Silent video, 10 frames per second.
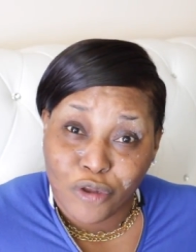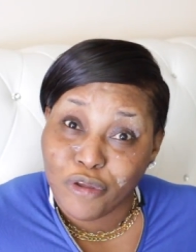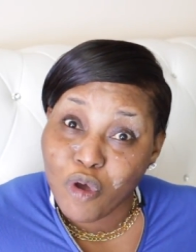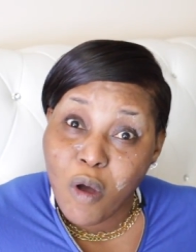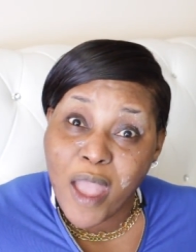
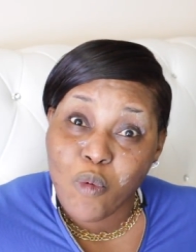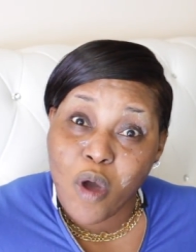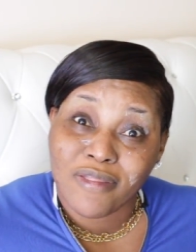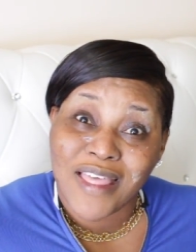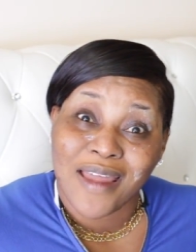No, I
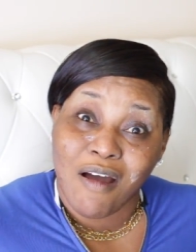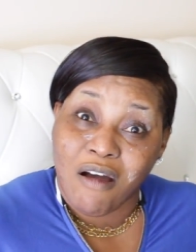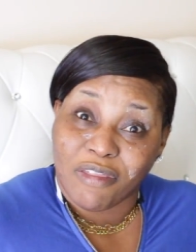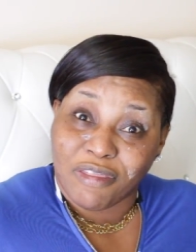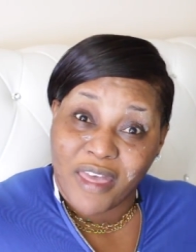want that
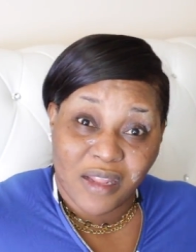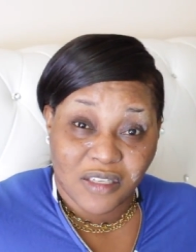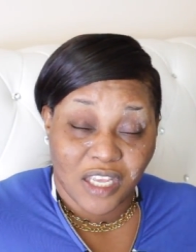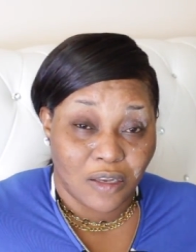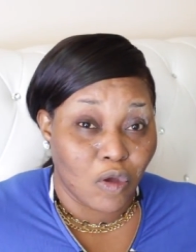
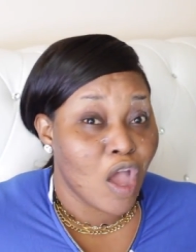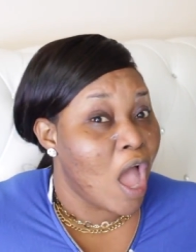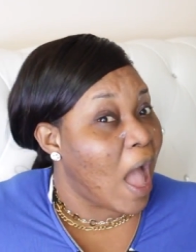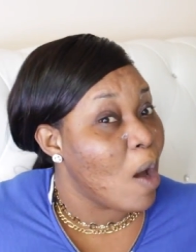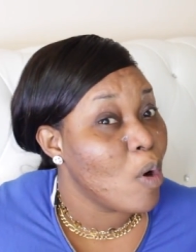authentic look.
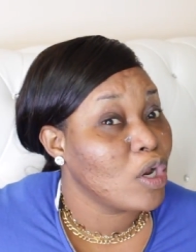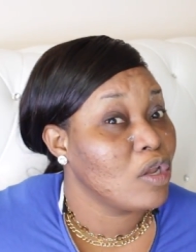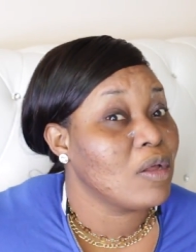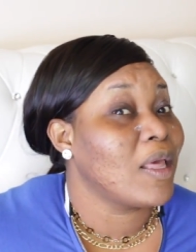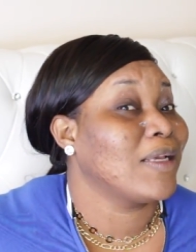I want to
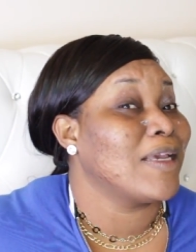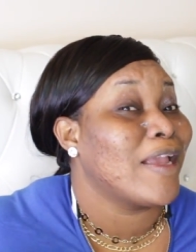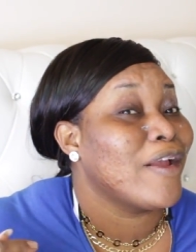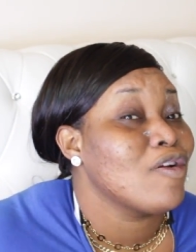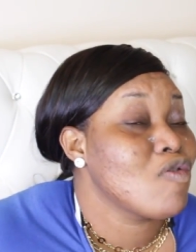look like
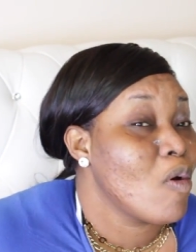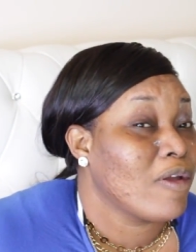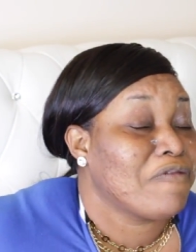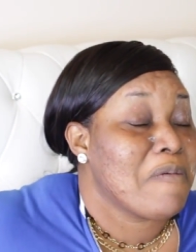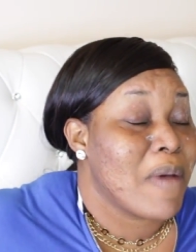hair
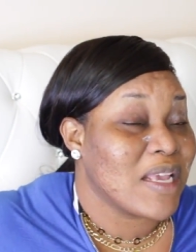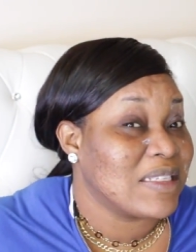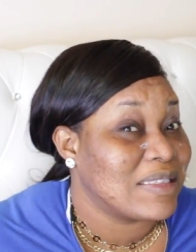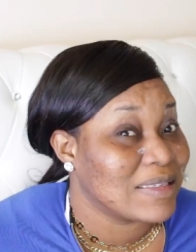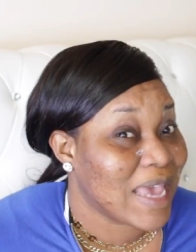growing from my
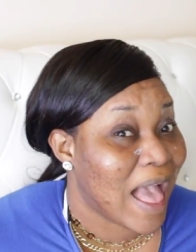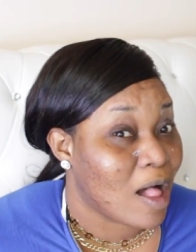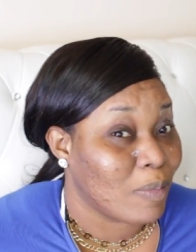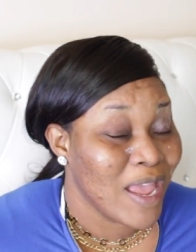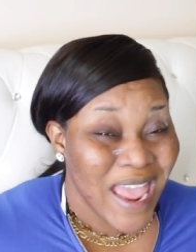
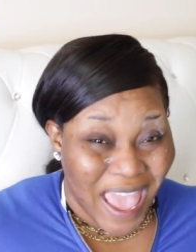scalp.